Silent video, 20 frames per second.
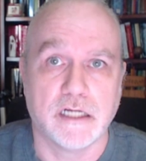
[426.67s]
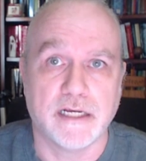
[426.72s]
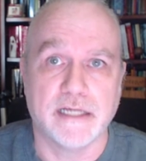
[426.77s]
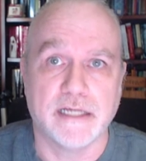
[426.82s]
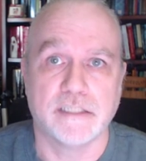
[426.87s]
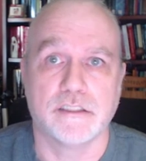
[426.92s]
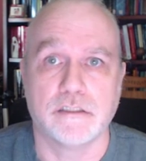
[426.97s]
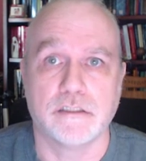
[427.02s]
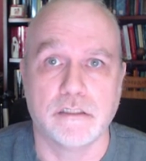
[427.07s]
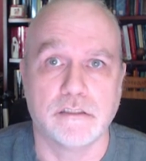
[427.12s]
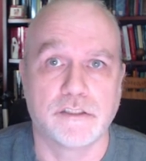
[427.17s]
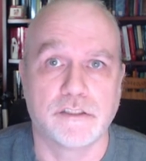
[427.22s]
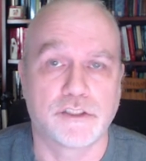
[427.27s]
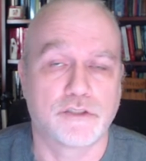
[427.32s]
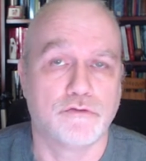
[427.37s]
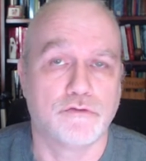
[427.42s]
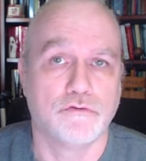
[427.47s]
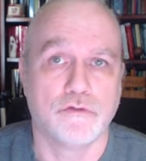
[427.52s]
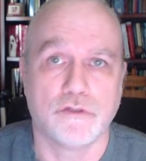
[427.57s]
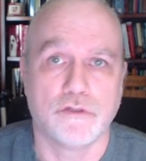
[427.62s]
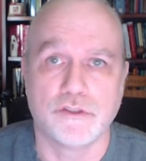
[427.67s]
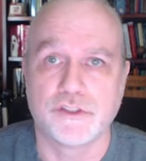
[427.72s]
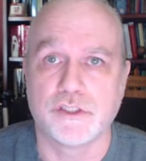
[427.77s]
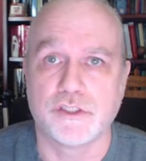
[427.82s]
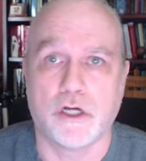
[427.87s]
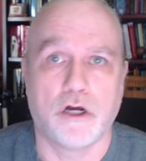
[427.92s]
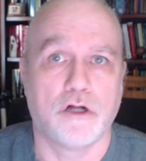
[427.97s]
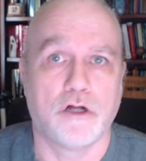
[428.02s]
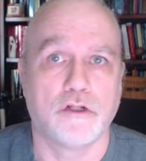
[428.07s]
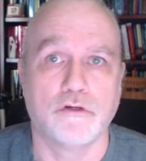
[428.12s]
and schools
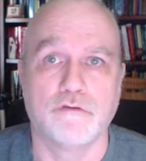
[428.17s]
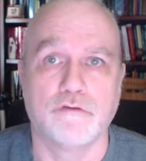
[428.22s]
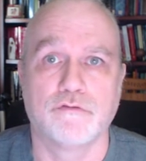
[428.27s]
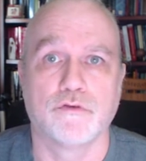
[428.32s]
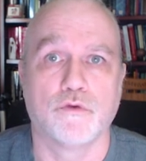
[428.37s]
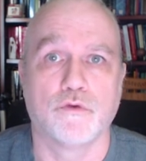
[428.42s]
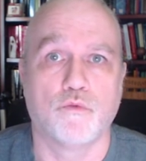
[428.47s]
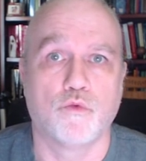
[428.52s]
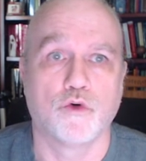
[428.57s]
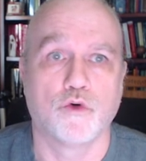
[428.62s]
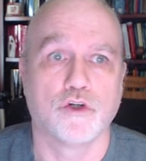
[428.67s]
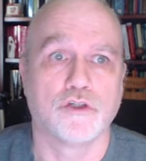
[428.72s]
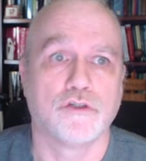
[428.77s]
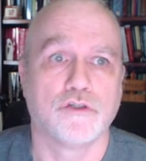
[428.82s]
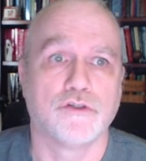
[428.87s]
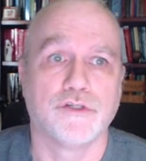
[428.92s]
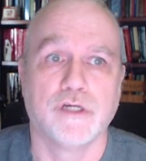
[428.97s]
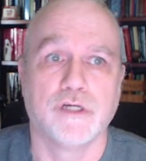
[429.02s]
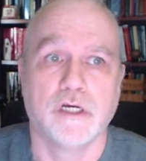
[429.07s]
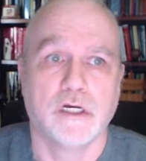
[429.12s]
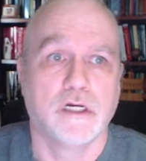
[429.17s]
all over the world.